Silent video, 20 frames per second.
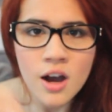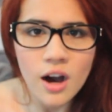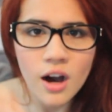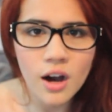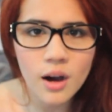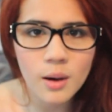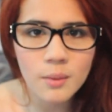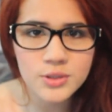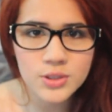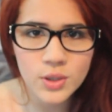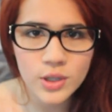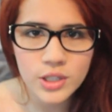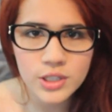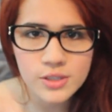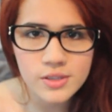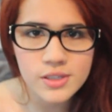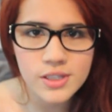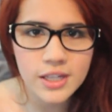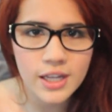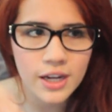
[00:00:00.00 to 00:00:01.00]
So I
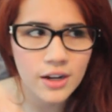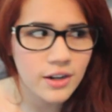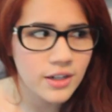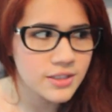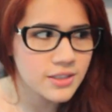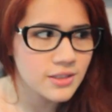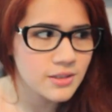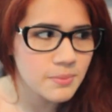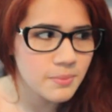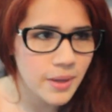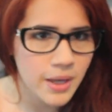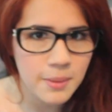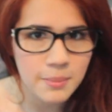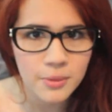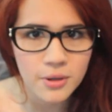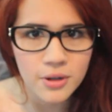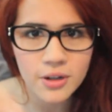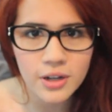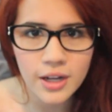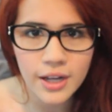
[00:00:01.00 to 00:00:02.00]
usually carry some
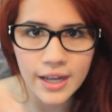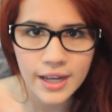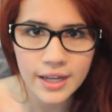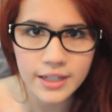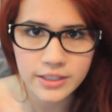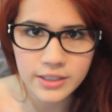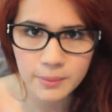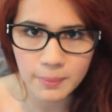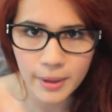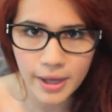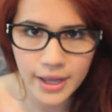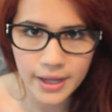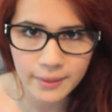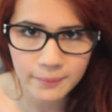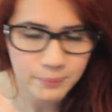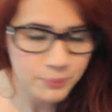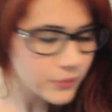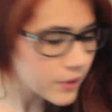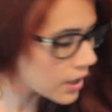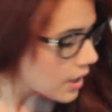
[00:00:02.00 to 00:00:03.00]
paper and a pen.